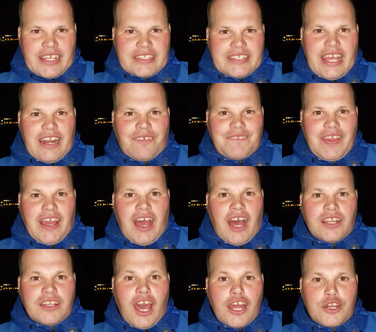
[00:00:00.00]
That'll be
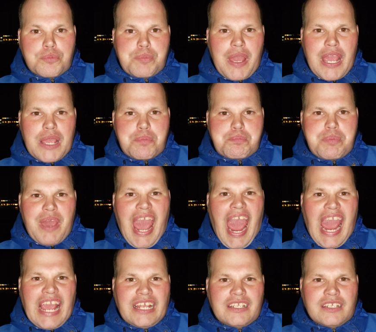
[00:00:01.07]
another big
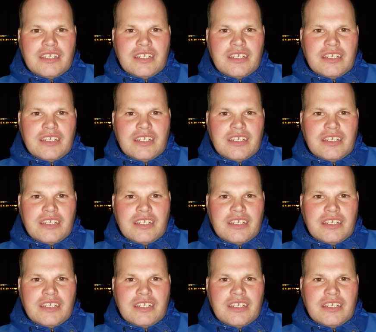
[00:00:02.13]
bang